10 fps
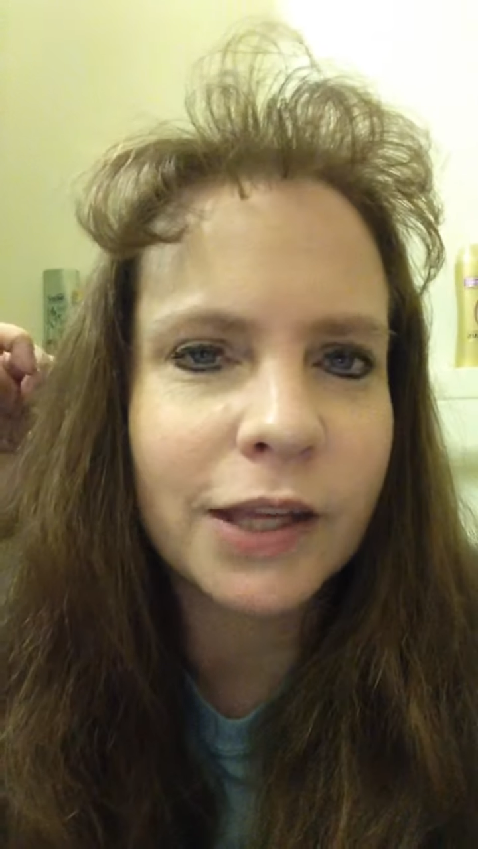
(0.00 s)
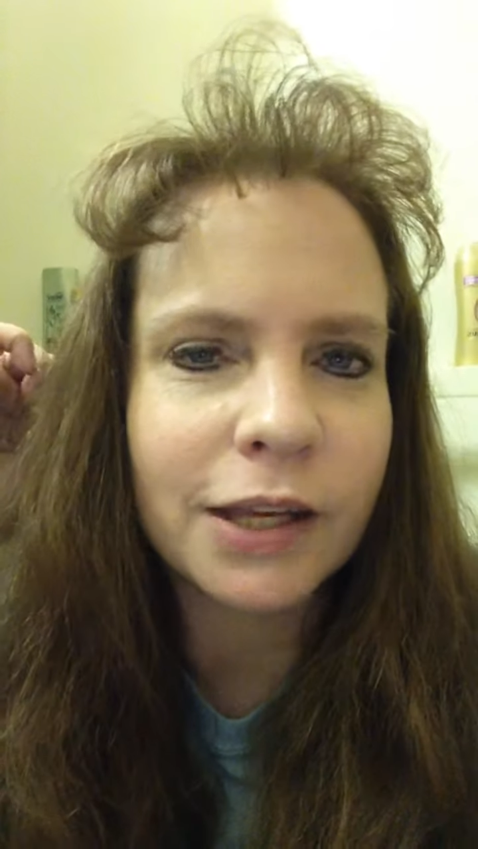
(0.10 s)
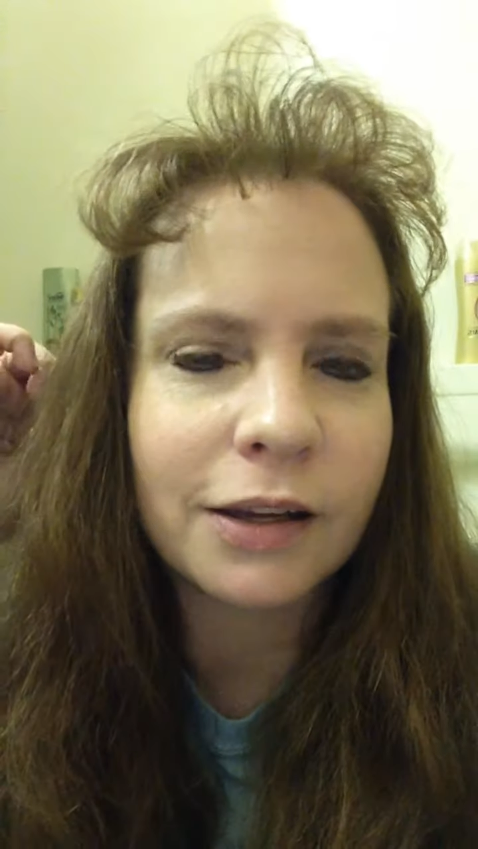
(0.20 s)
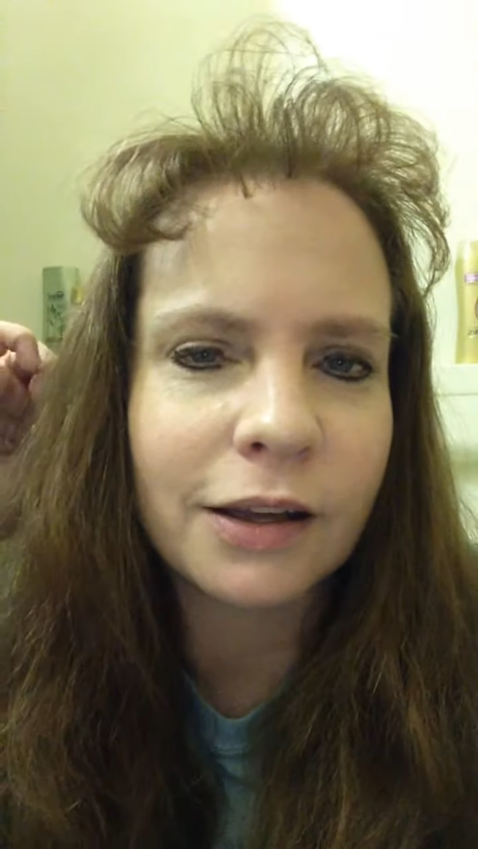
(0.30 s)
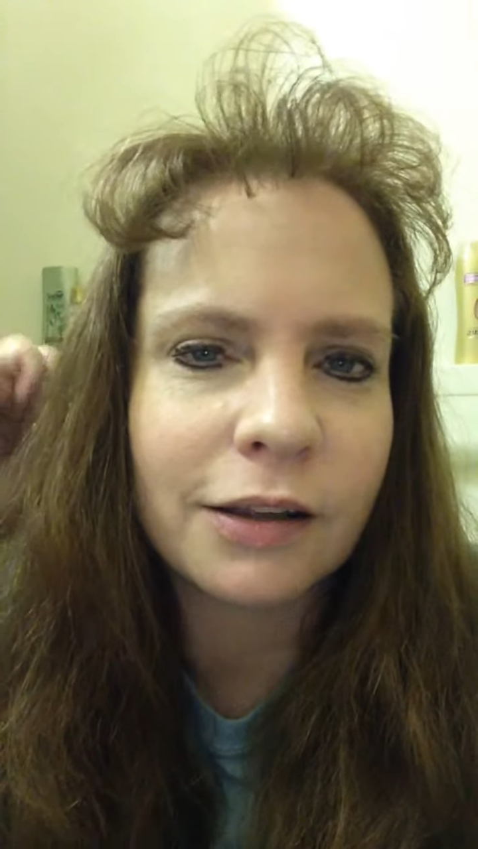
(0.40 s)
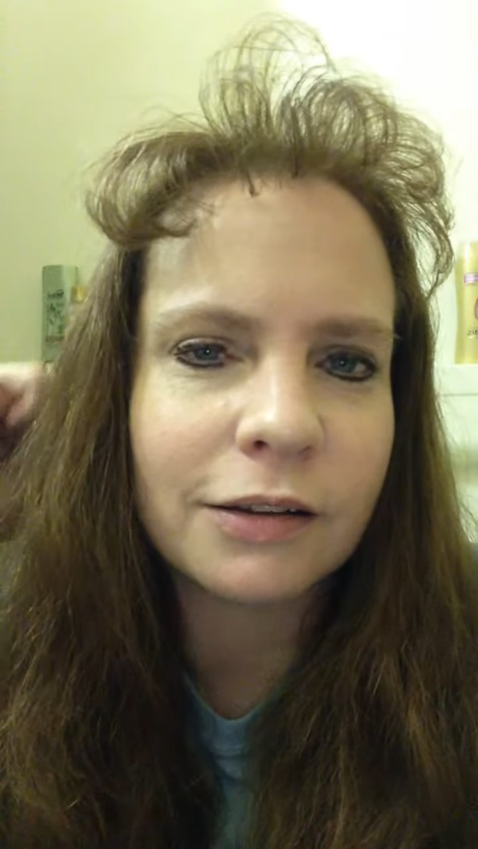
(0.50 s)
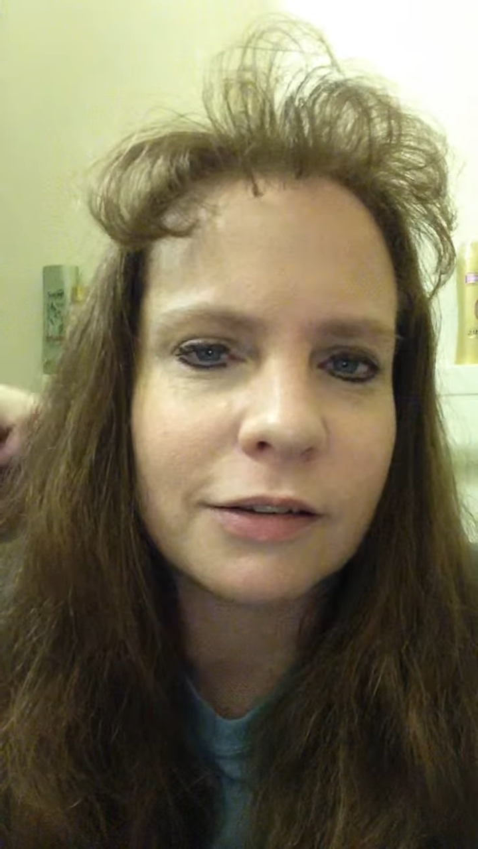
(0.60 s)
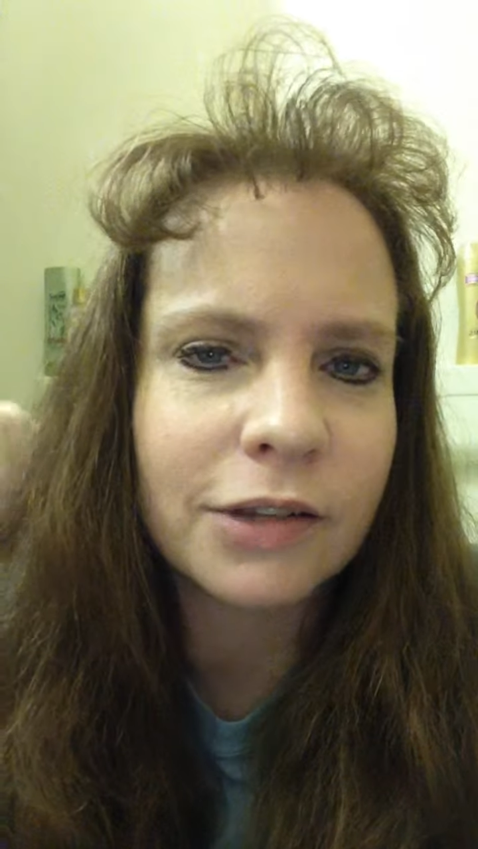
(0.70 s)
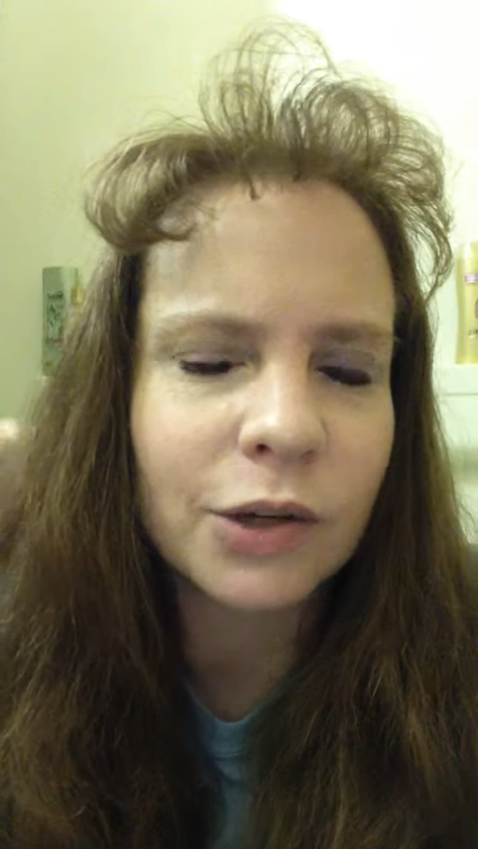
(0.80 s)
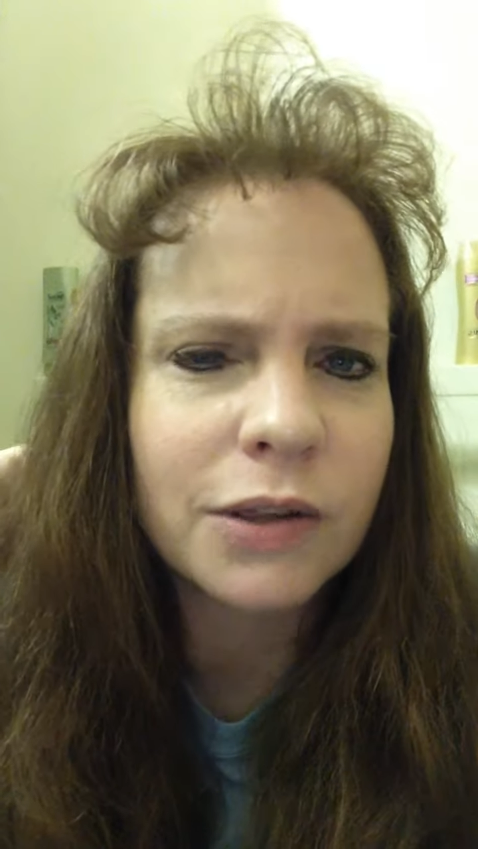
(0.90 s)
And uh,
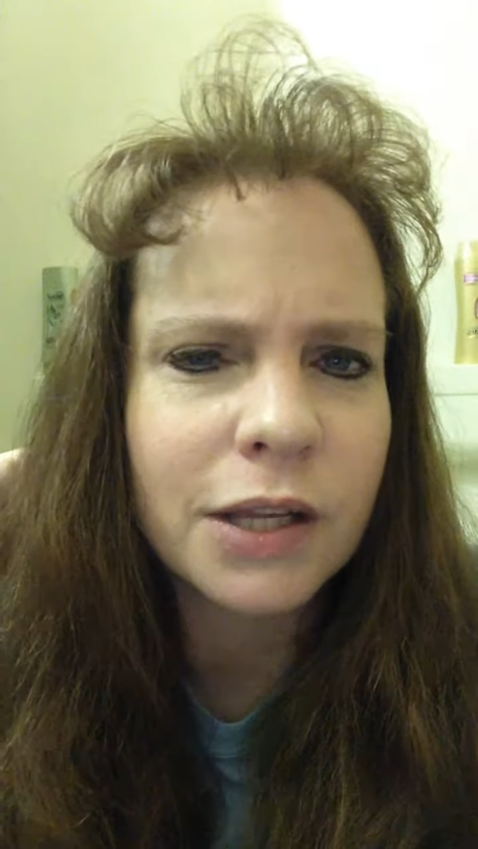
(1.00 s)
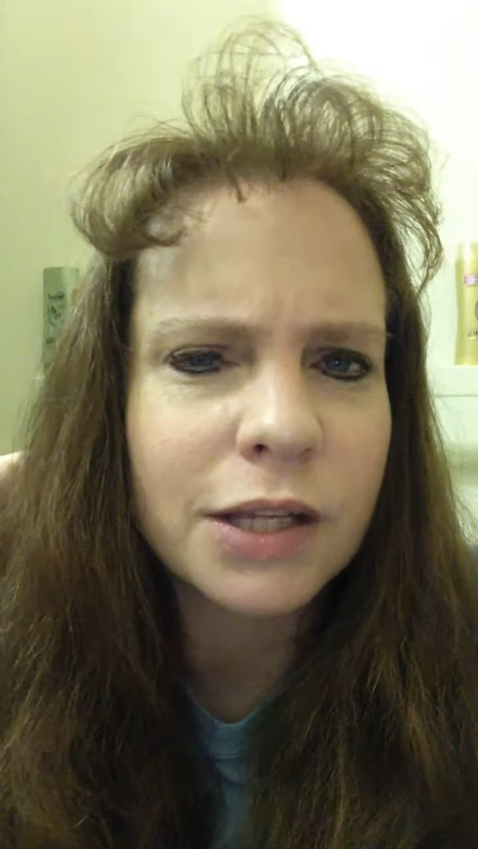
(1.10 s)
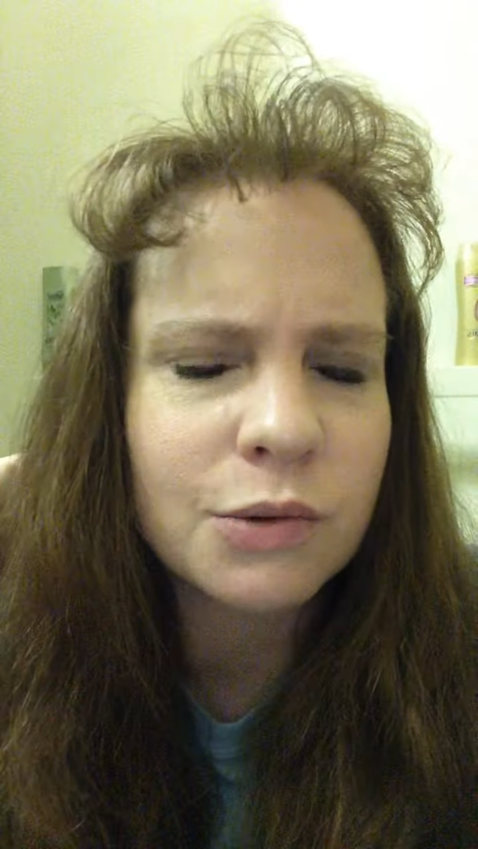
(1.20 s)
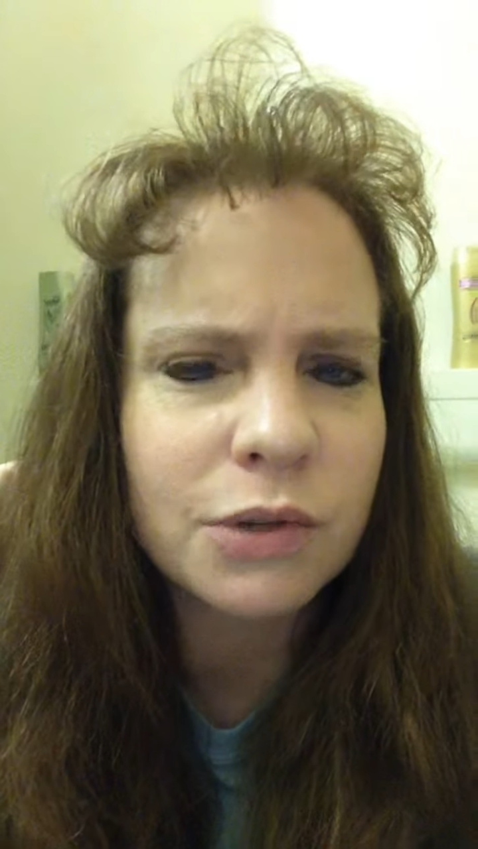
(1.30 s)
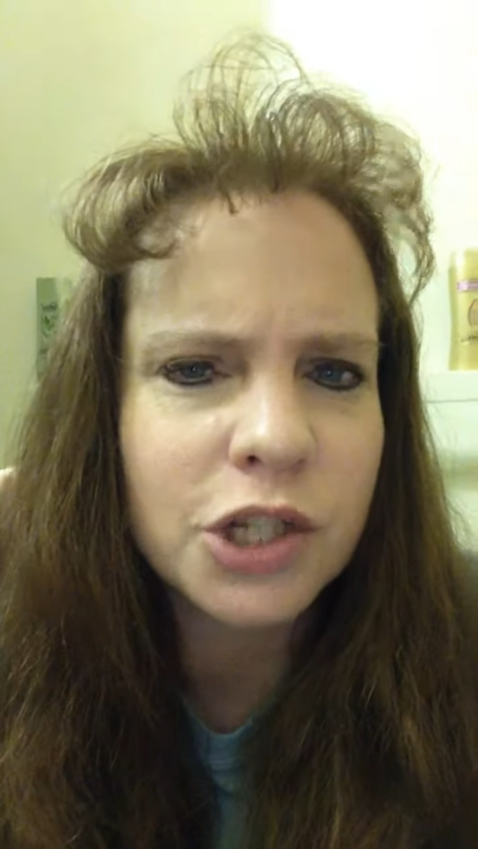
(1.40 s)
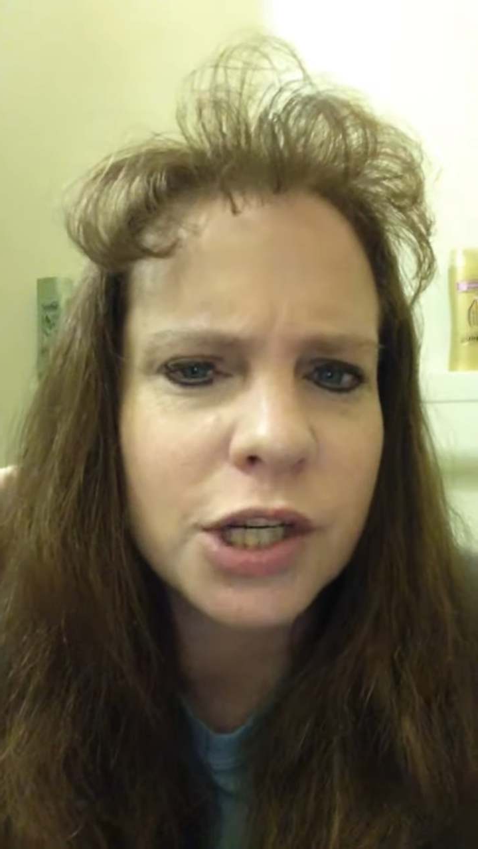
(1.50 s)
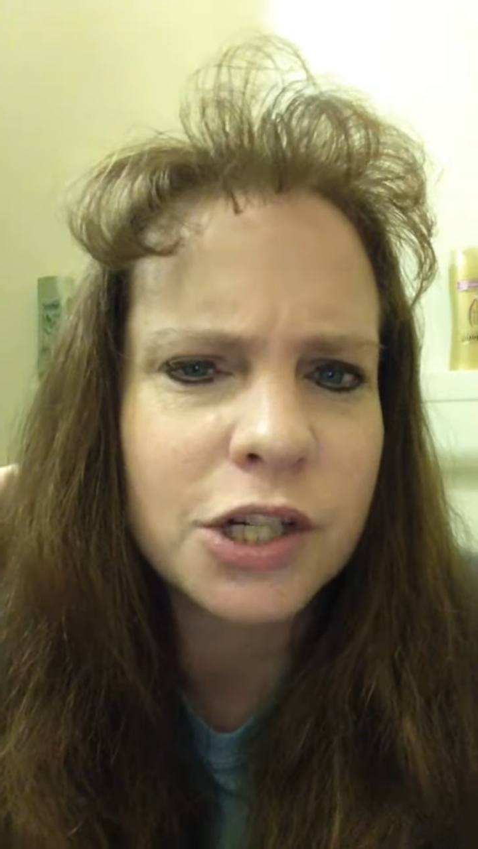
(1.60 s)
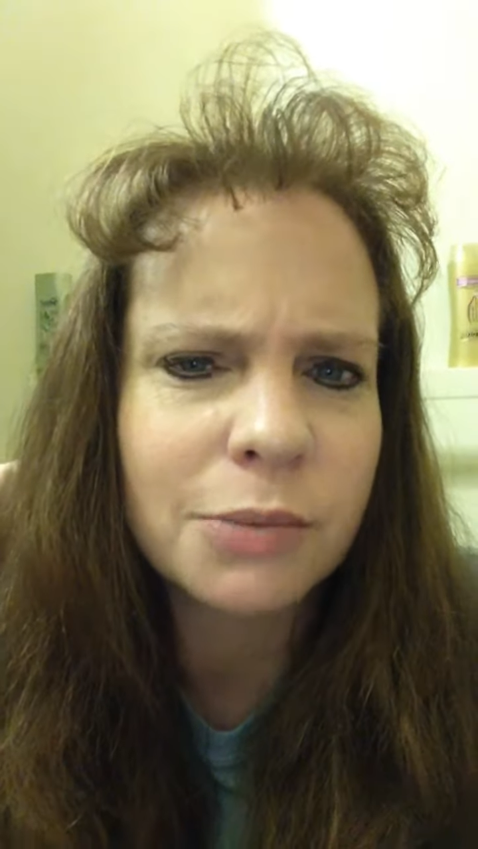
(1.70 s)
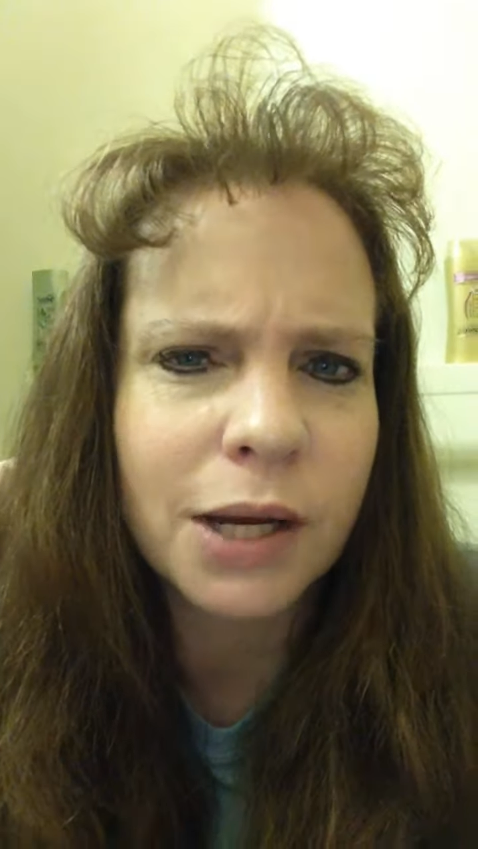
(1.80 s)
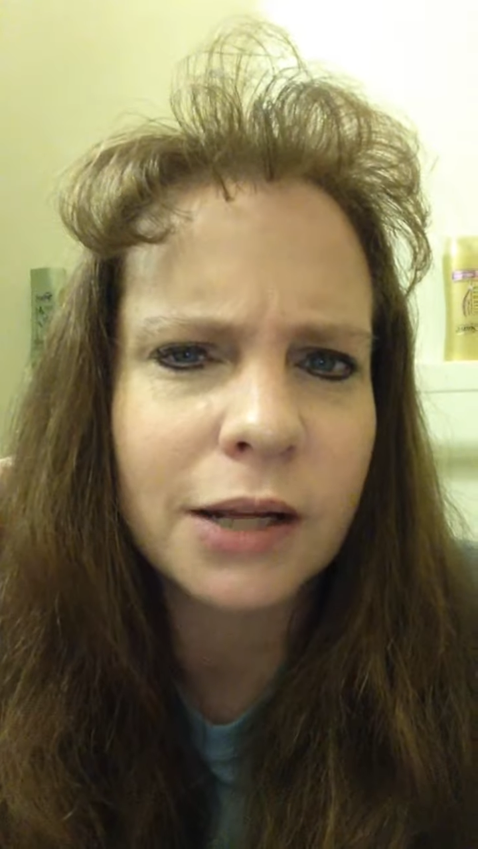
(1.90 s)
the only thing that's really
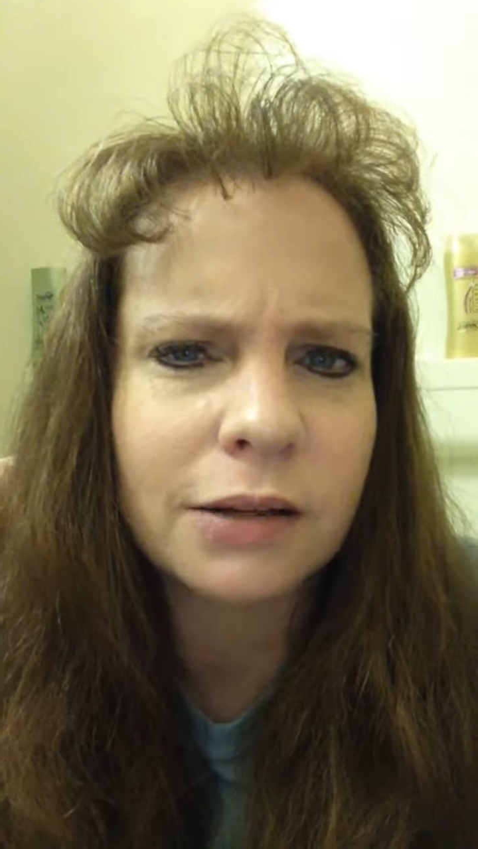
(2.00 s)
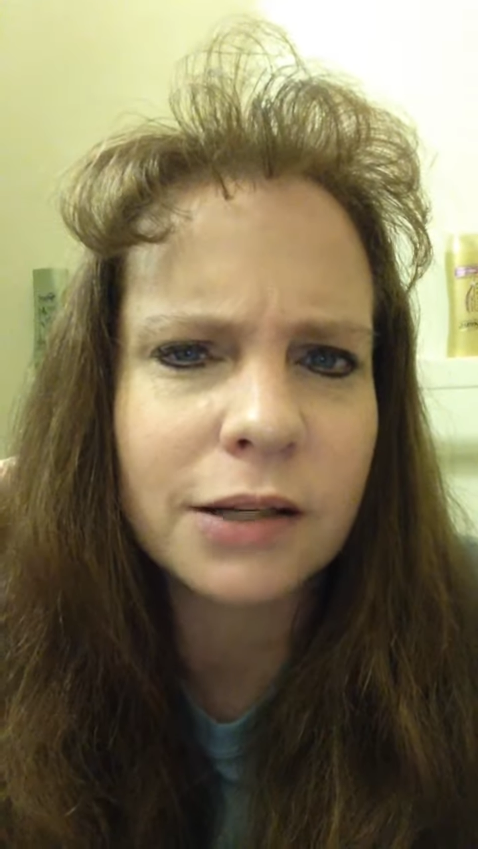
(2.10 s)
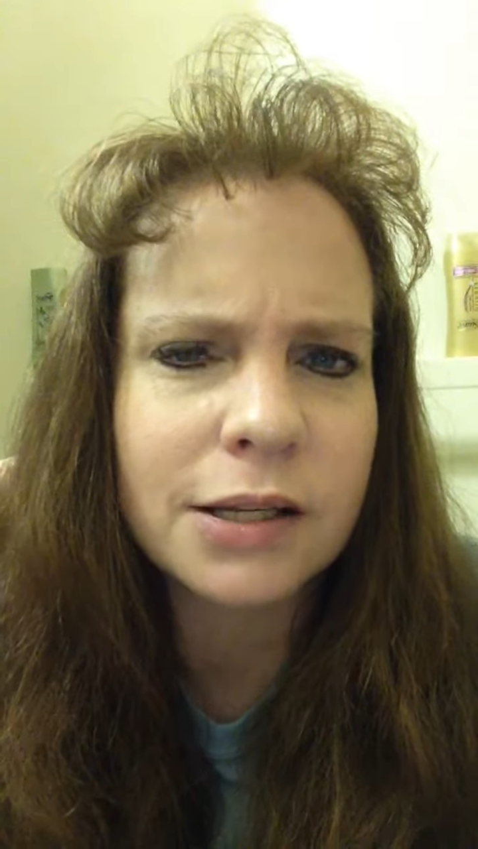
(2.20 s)
changed about it